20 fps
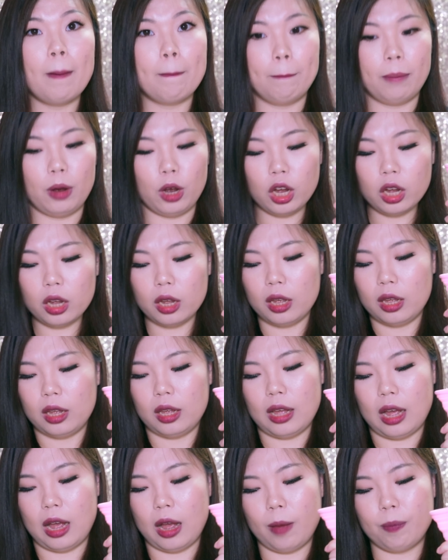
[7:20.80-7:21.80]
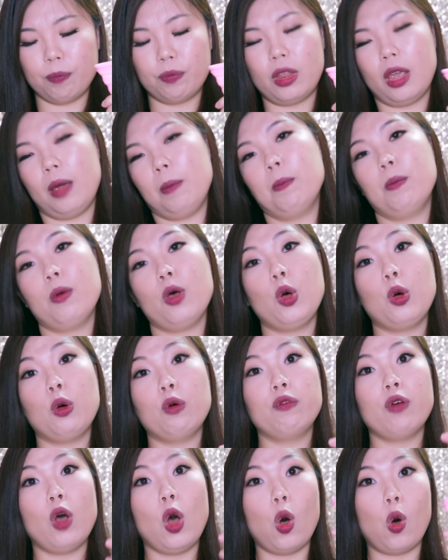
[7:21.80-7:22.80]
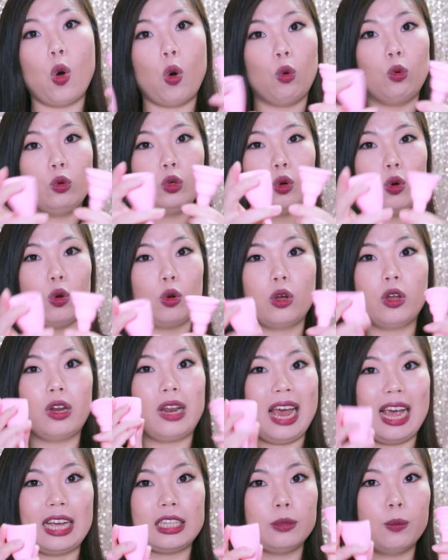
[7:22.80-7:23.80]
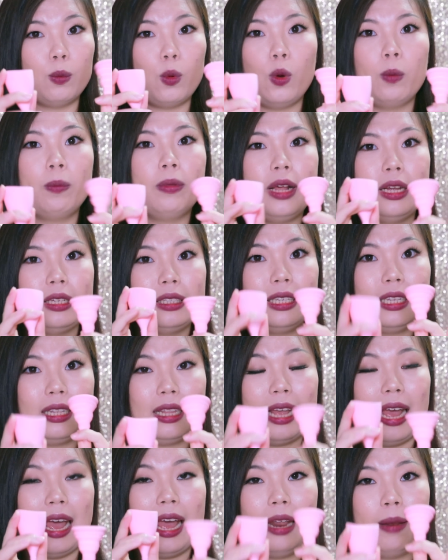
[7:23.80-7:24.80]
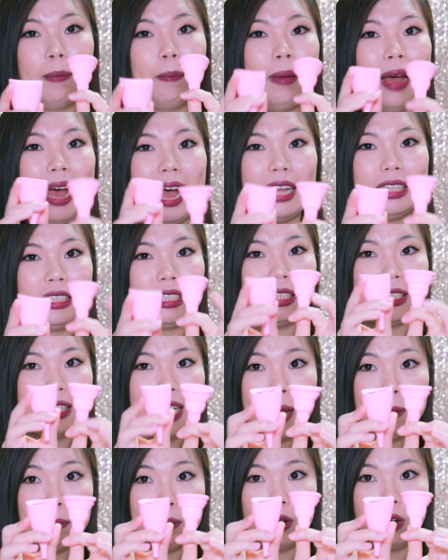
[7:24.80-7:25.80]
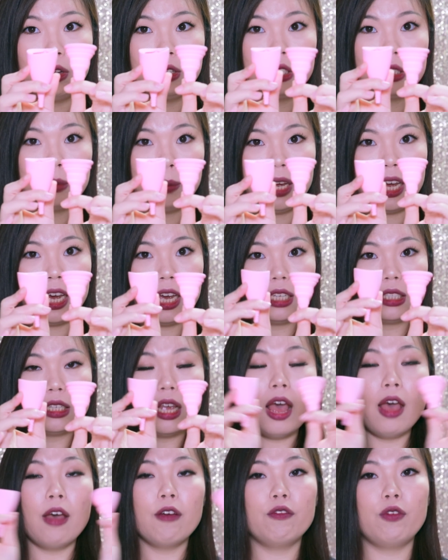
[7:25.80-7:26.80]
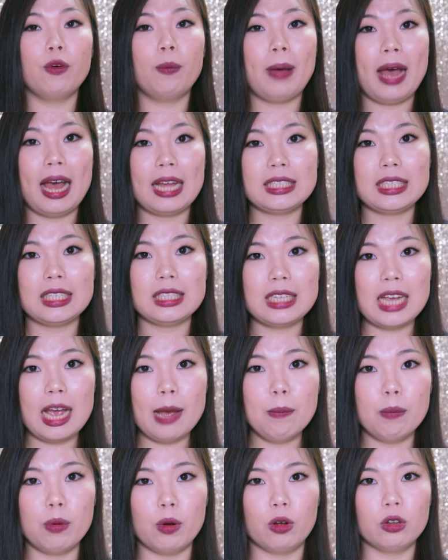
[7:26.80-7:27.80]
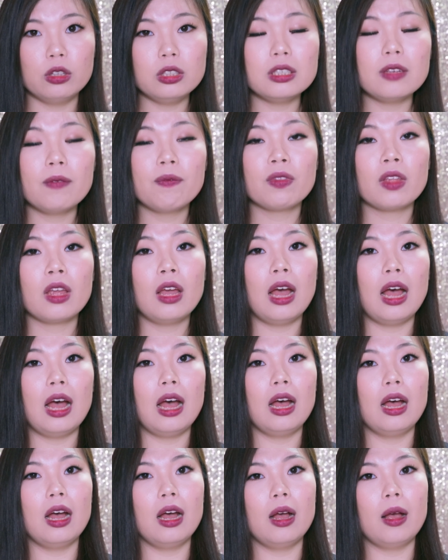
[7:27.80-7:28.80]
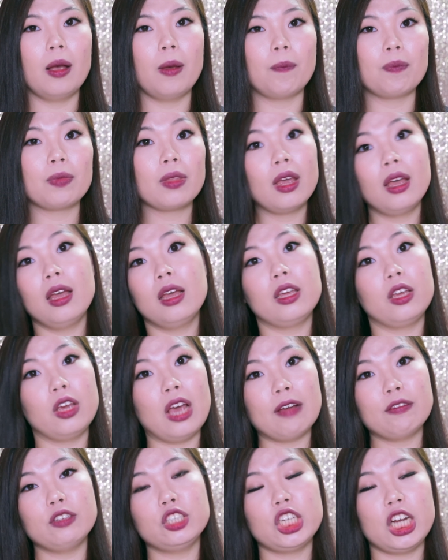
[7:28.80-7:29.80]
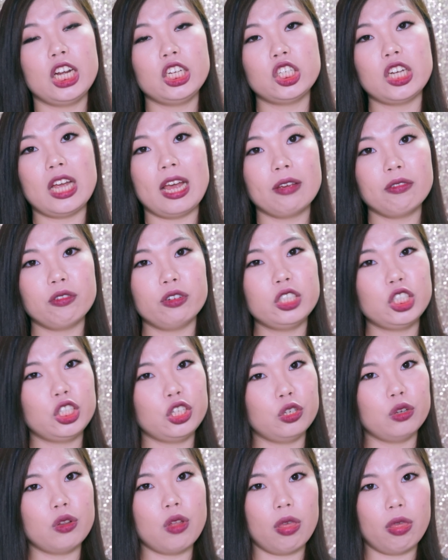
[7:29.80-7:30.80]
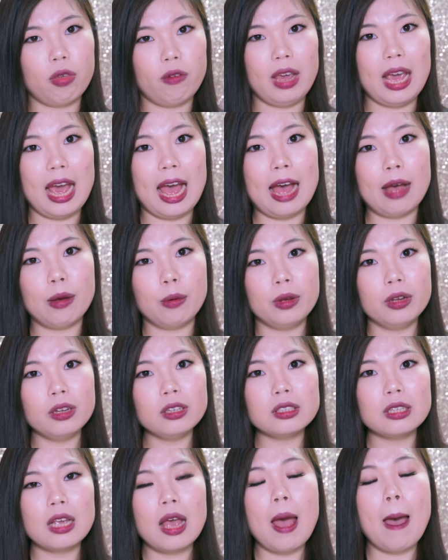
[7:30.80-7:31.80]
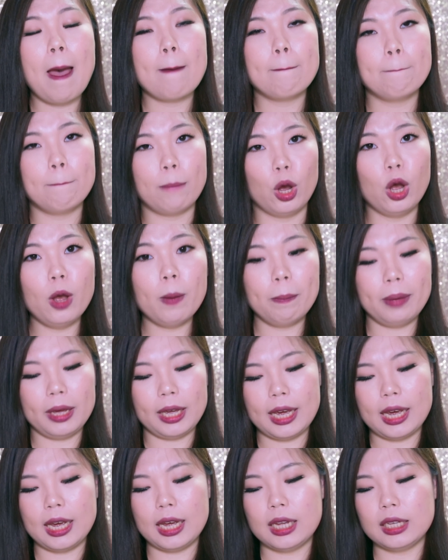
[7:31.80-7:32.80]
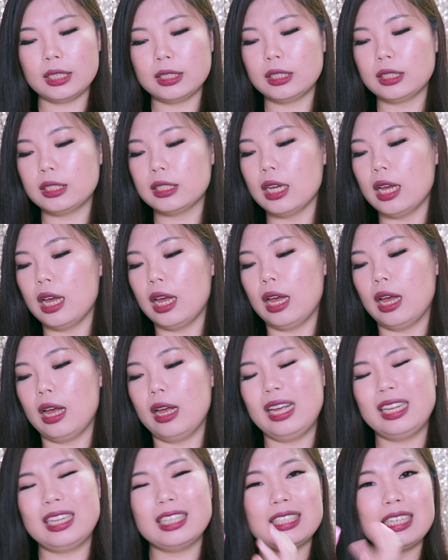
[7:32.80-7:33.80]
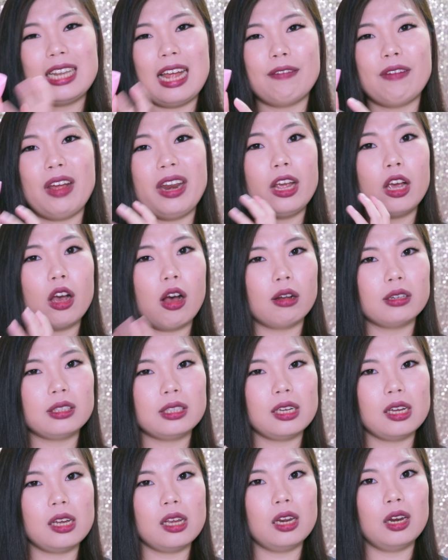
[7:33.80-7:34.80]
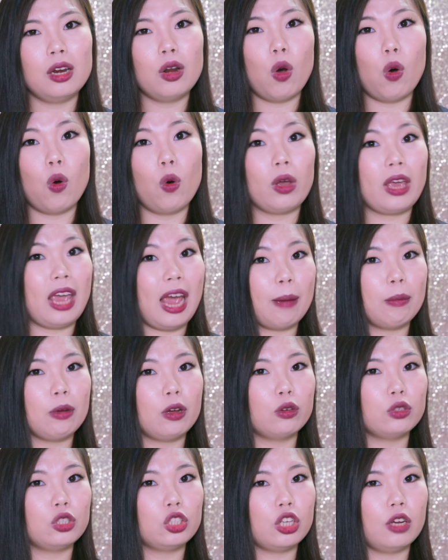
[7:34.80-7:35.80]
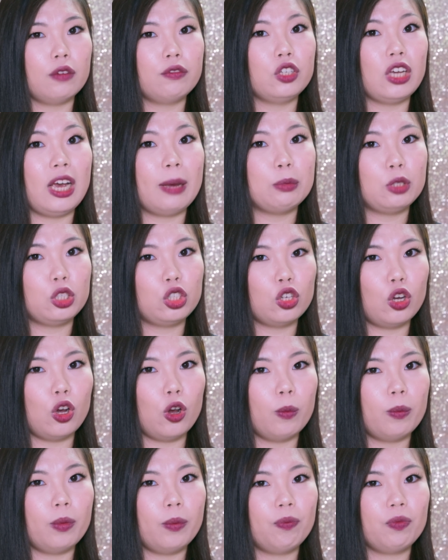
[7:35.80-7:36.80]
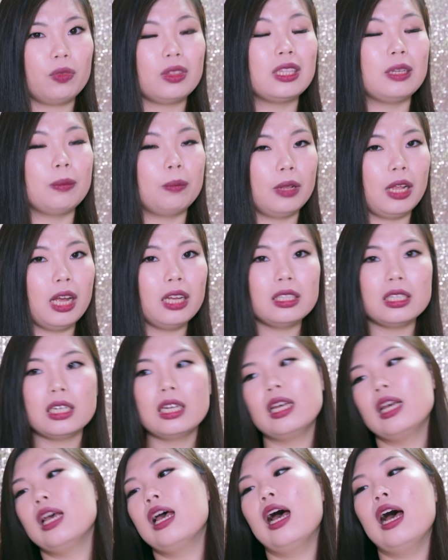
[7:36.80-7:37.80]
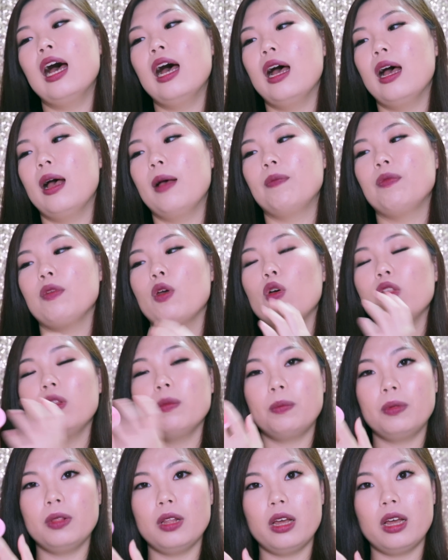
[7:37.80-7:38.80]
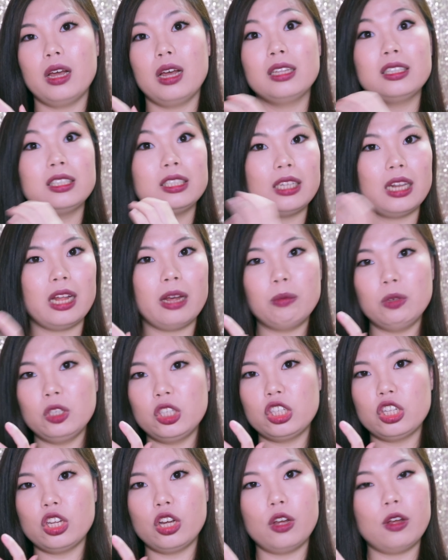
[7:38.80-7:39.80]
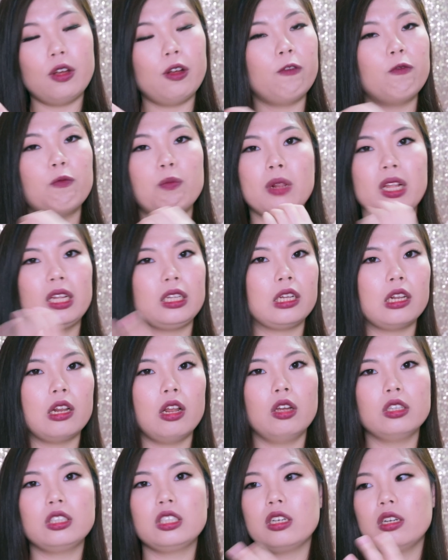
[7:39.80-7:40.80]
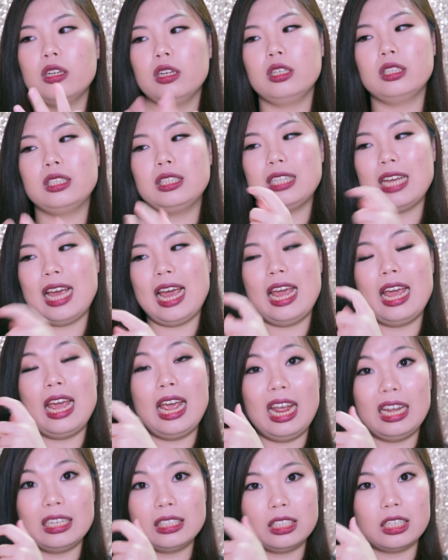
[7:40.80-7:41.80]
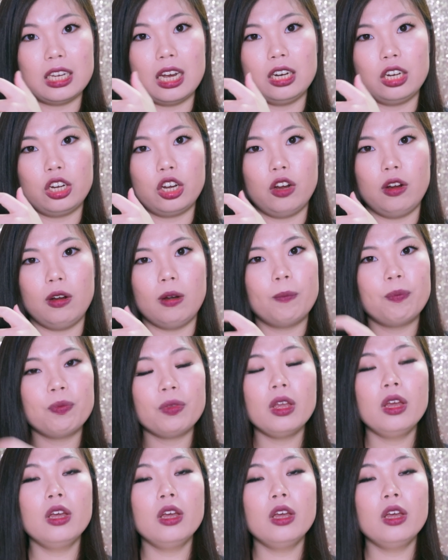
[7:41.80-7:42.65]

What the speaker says: But they both hold or collect more blood than pads and tampons, because for pads and tampons you have to change it every 2 to 3 hours, but because it doesn't have any cotton or chemical stuff to absorb the blood, all the blood, slimy stuff, blood clots gonna stay inside the cup.